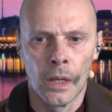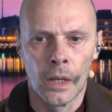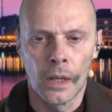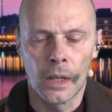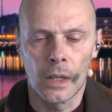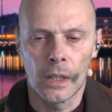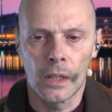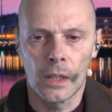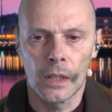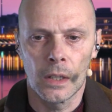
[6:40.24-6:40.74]

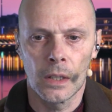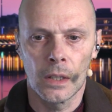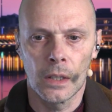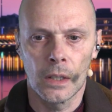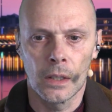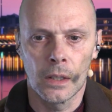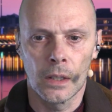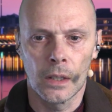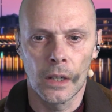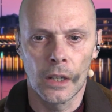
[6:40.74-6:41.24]

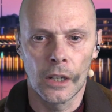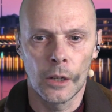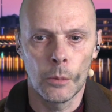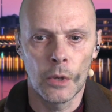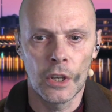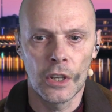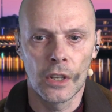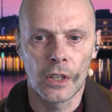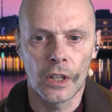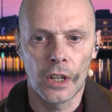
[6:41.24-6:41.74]
And
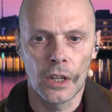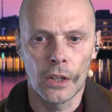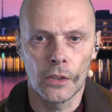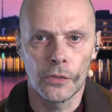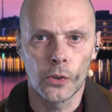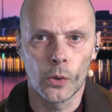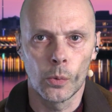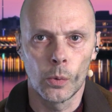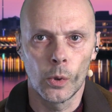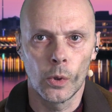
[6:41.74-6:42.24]
immediately
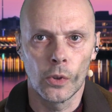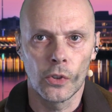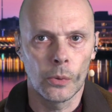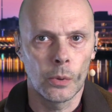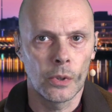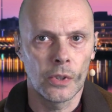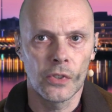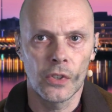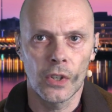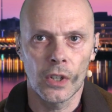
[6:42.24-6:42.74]
afterwards I
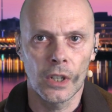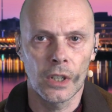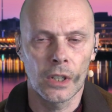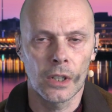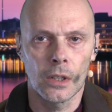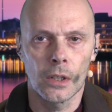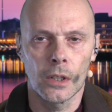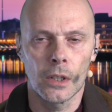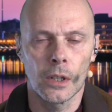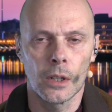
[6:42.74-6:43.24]
was
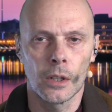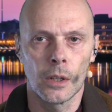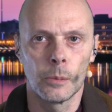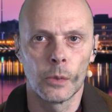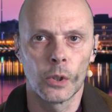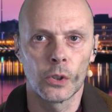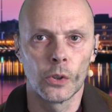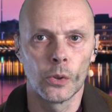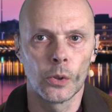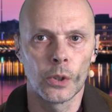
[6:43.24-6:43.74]
saying I'm
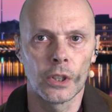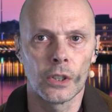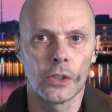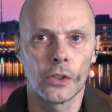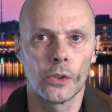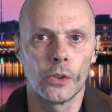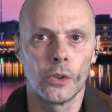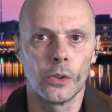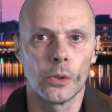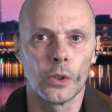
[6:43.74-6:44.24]
not going
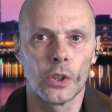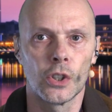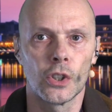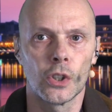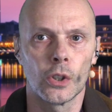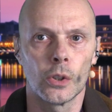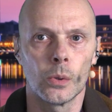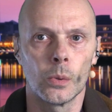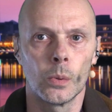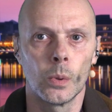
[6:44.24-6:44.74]
to do a
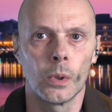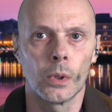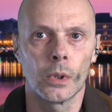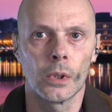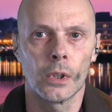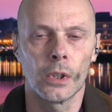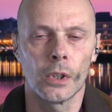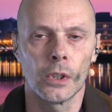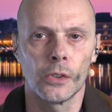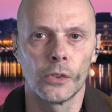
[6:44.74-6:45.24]
show
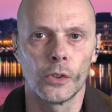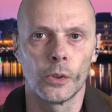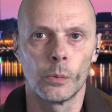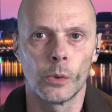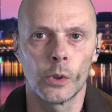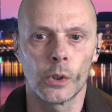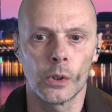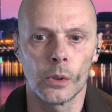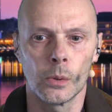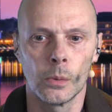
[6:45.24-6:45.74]

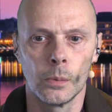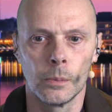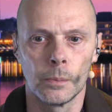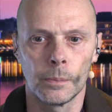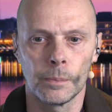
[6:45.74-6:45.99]
tomorrow.